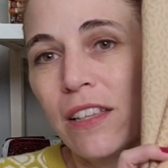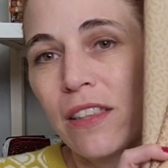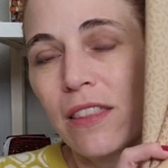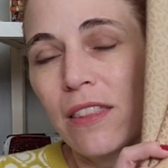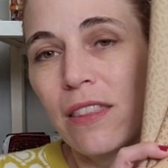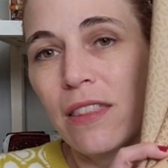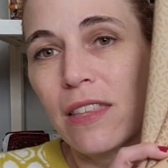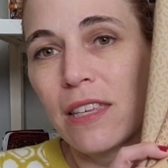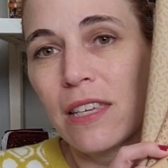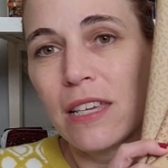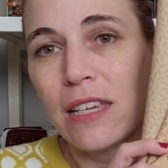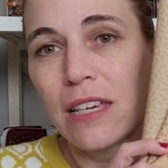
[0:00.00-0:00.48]

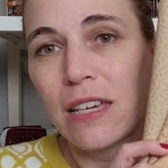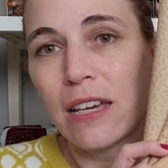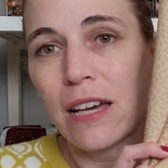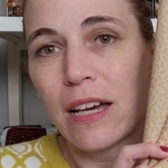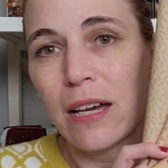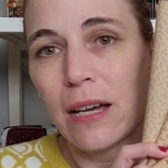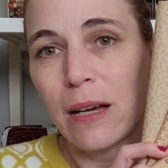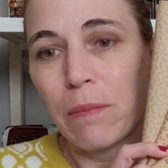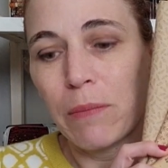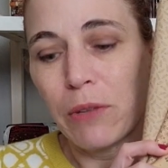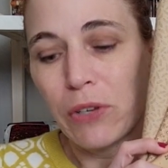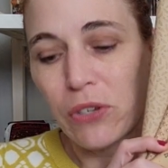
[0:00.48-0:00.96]

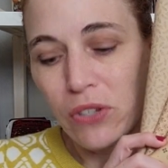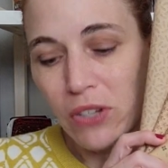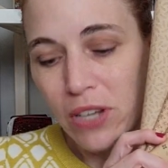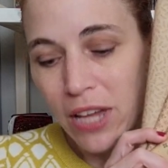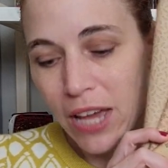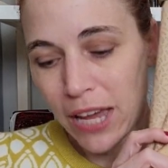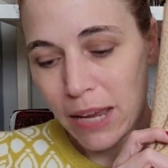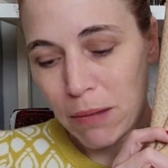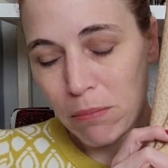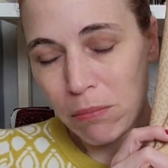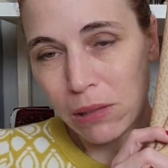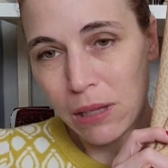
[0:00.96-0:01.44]
There's
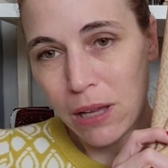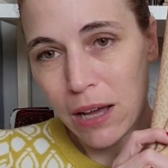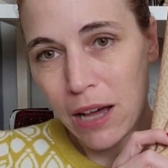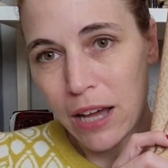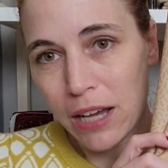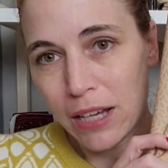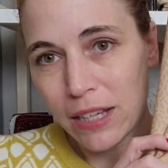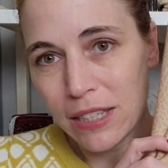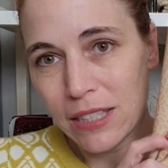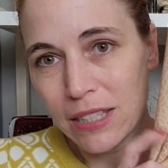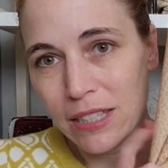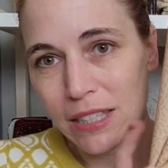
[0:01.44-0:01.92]
9
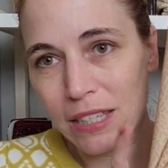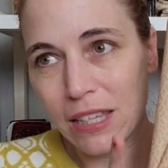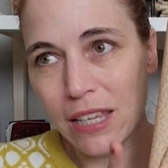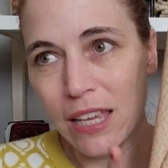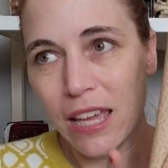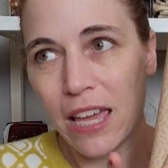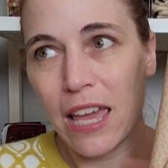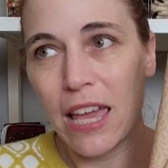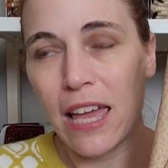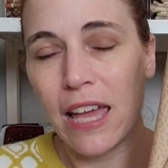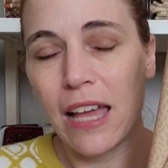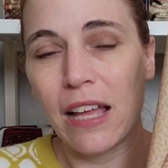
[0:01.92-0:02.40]
blocks,
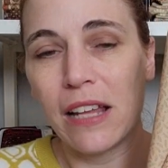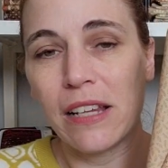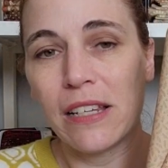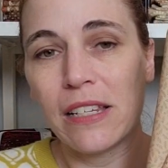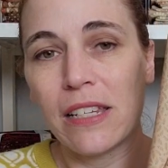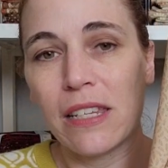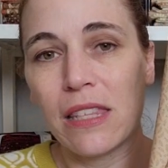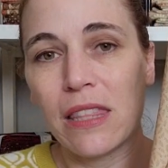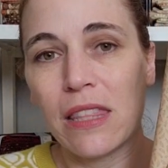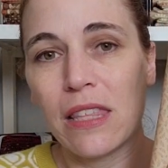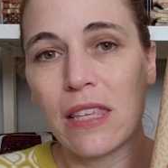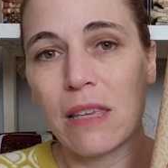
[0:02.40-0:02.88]

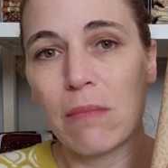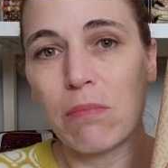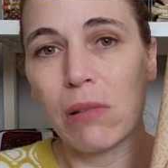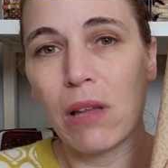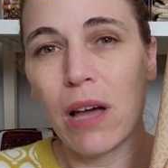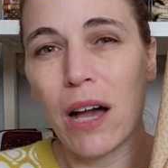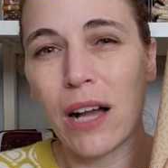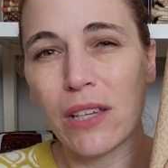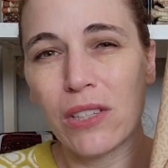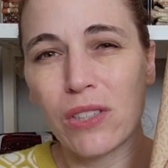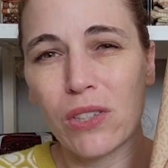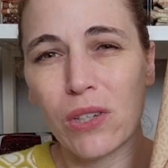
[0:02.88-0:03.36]
and the
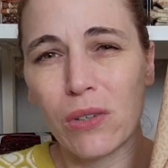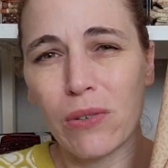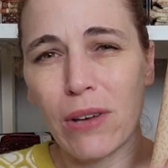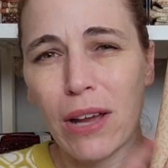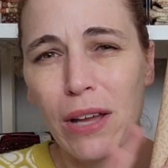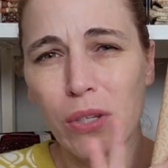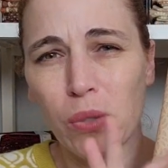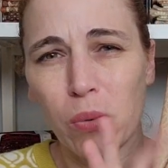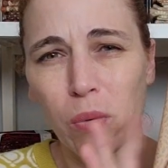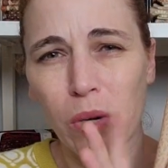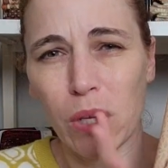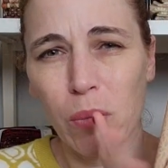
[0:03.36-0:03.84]
blocks are
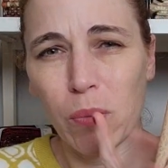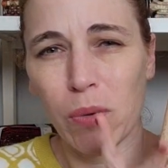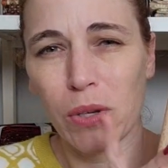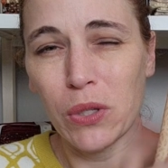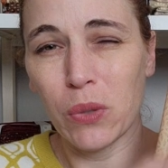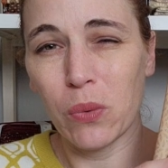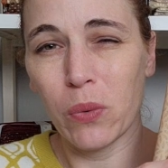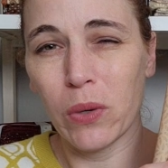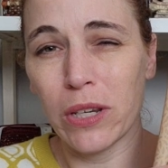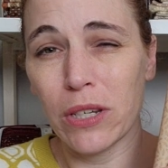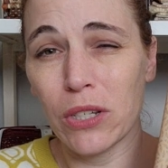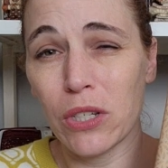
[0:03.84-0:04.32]
around
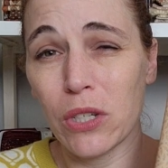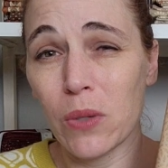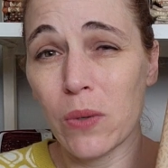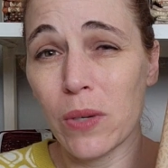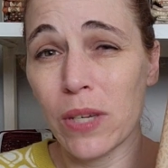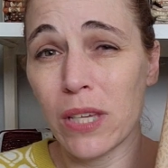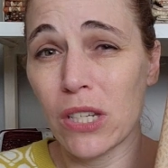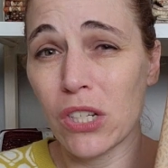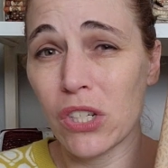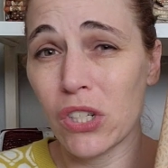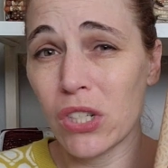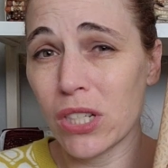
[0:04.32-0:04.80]
21-22
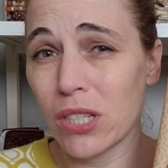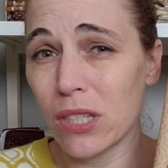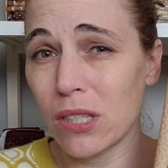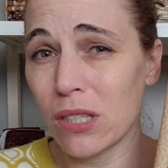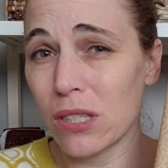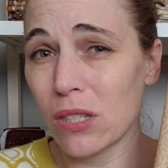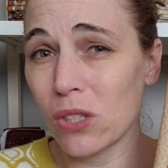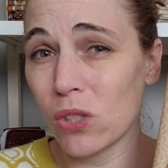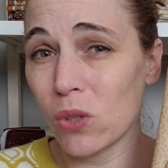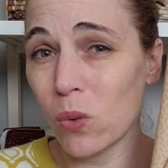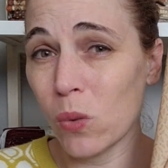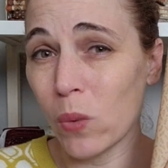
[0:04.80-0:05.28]
inches
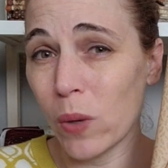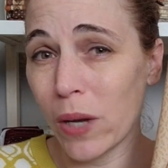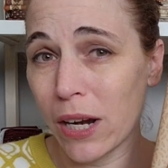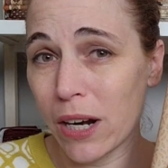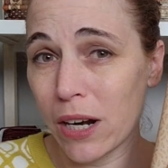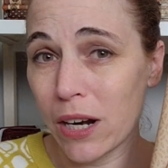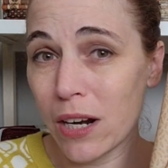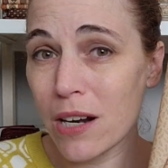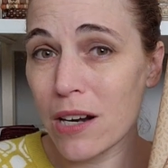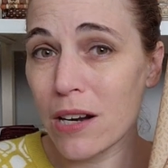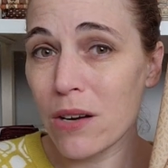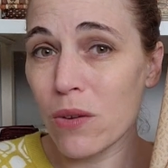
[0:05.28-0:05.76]

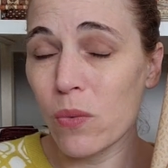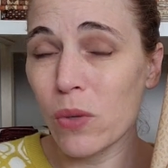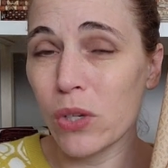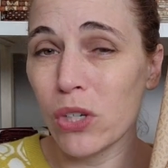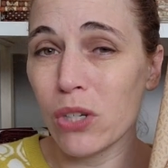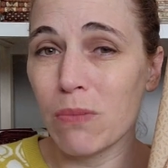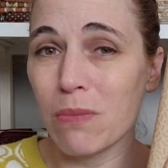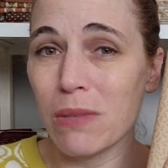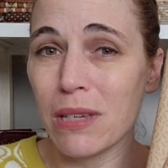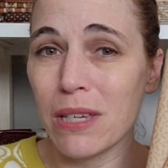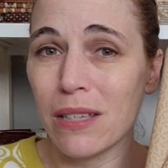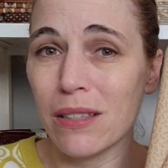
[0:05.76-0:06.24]
square,
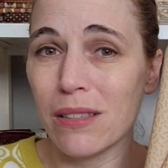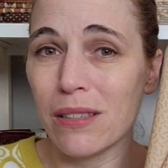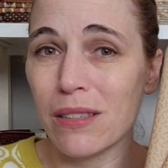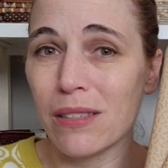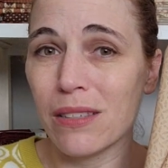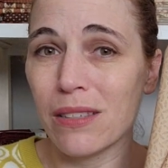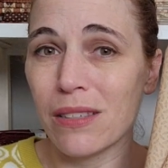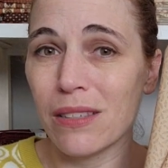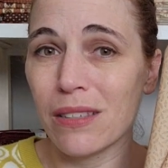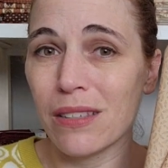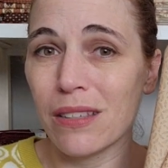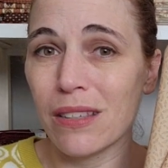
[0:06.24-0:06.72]
which
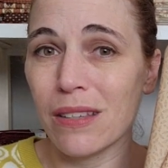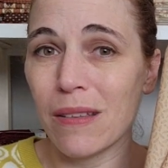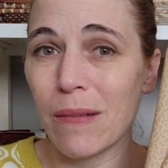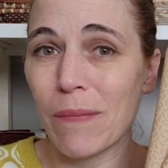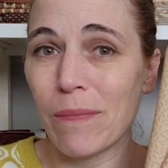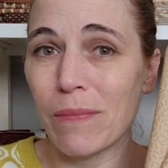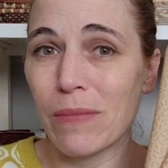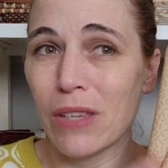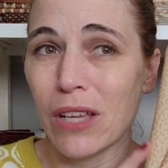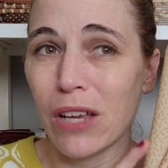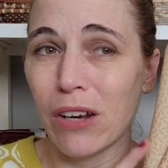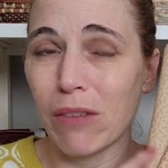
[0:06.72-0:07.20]
means
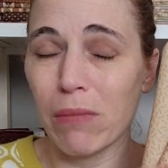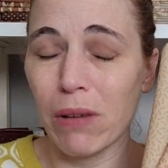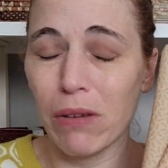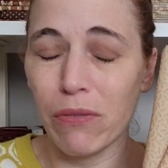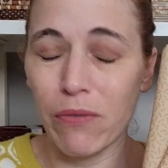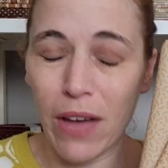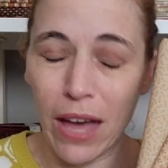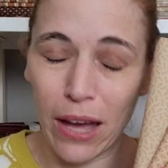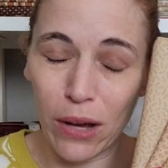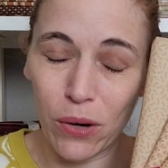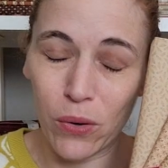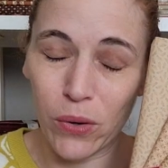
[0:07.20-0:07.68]
none of my
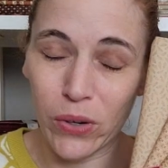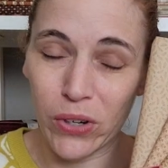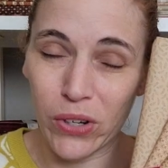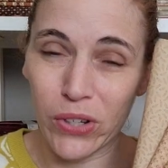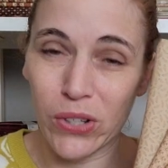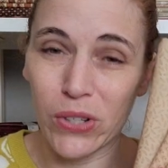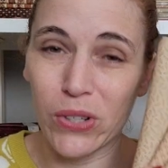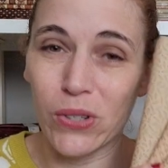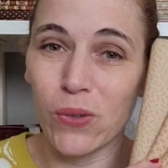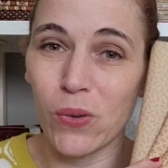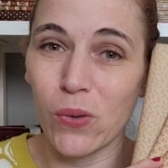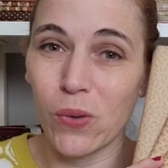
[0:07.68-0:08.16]
fat
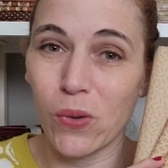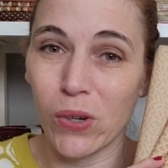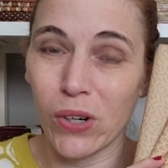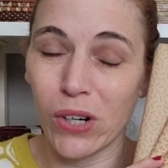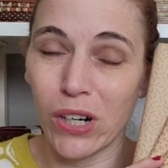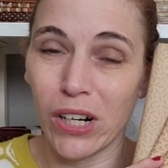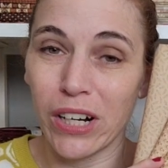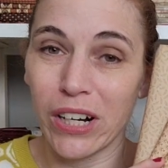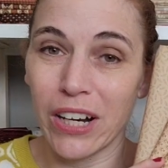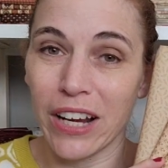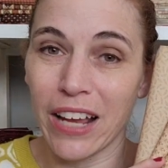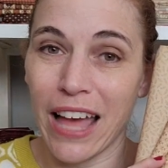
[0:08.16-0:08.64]
quarters
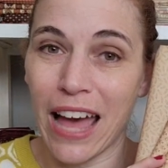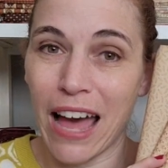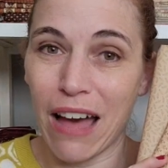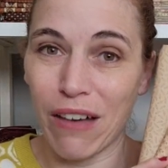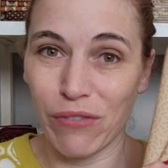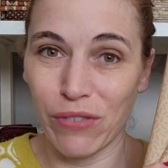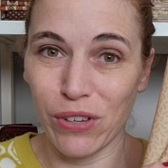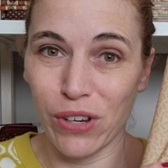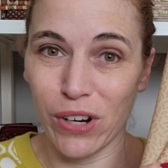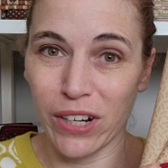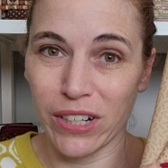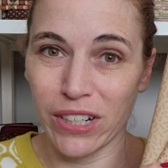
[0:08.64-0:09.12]
or
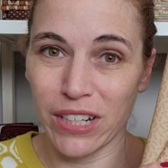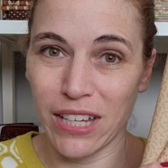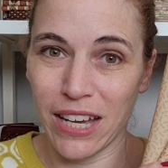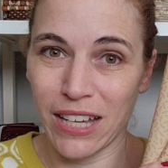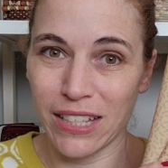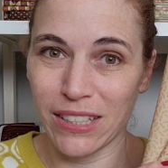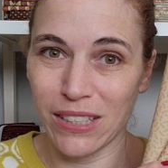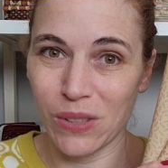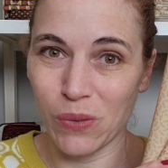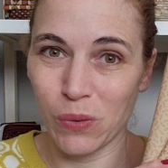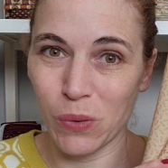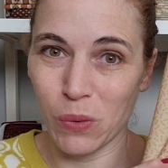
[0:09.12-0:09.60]
half yard
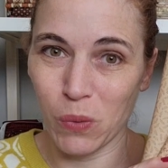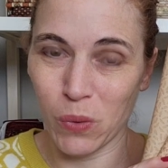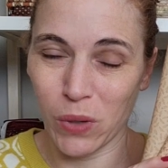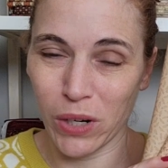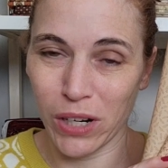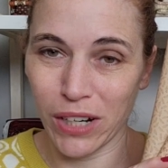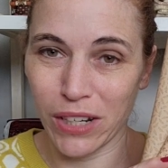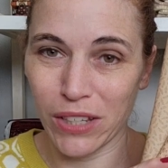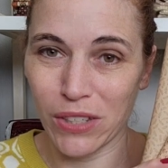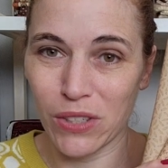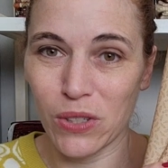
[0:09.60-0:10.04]
cuts would work.